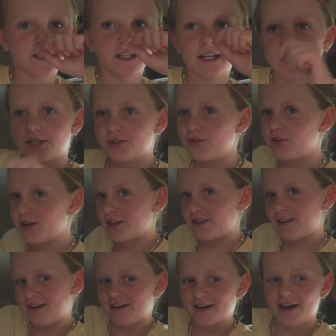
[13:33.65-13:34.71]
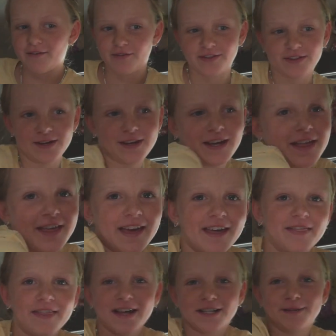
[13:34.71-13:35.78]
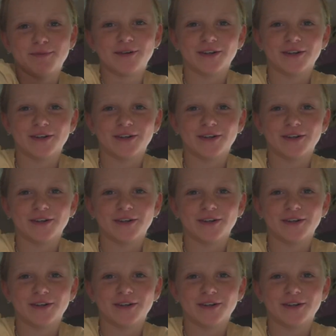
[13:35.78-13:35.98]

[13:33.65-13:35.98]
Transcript: Because then I store everything in that spot.